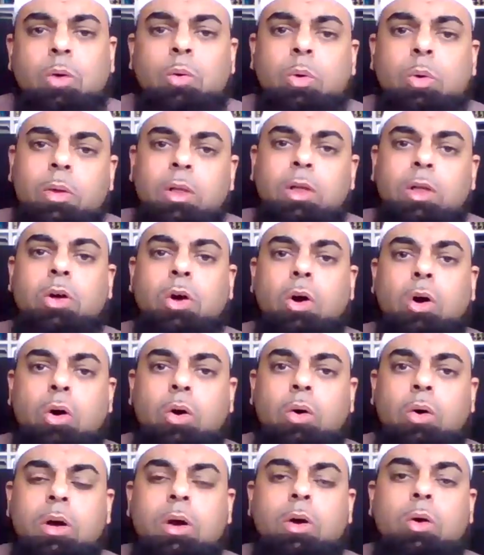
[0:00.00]
we will
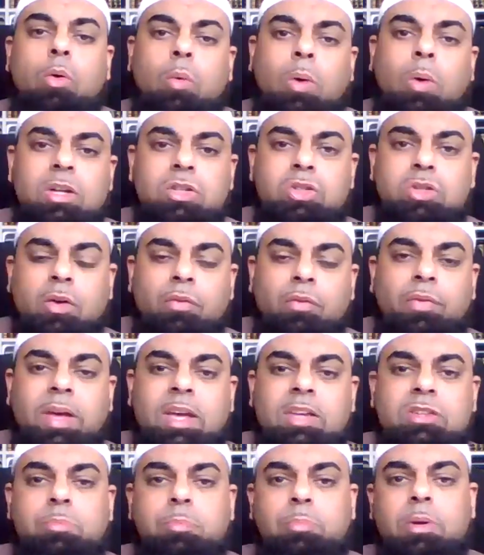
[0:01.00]
go wash our
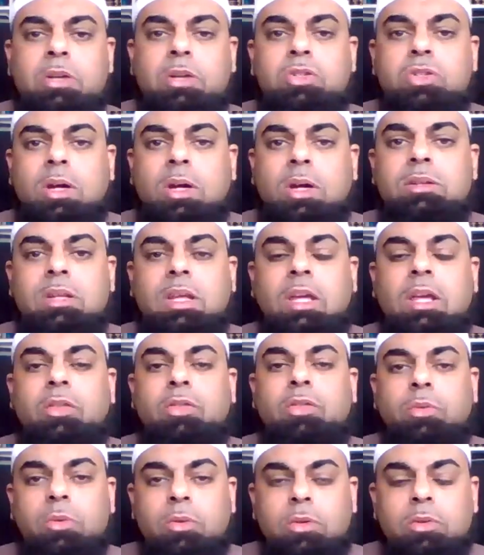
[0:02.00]
face, brush our
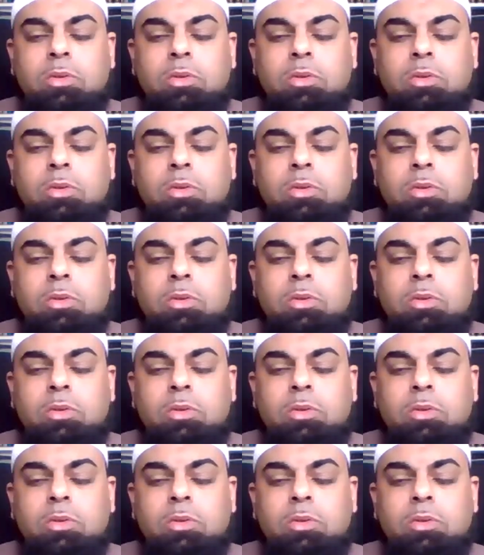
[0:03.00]
teeth,